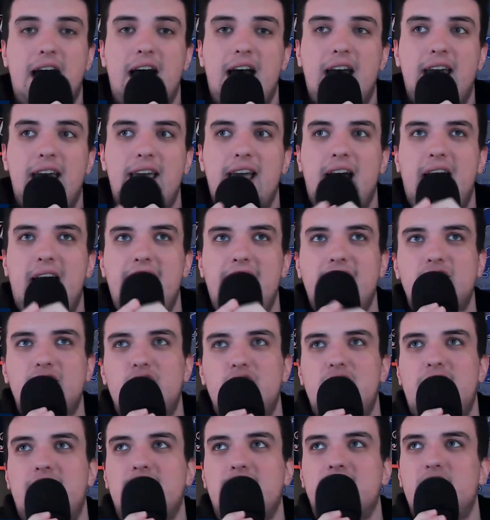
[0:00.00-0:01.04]
I
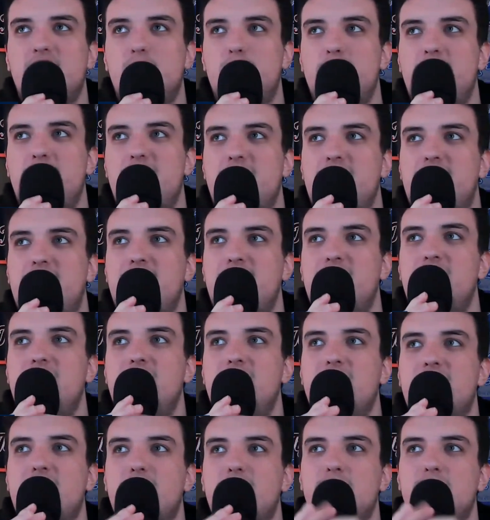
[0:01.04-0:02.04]
actually got a little bit of heat.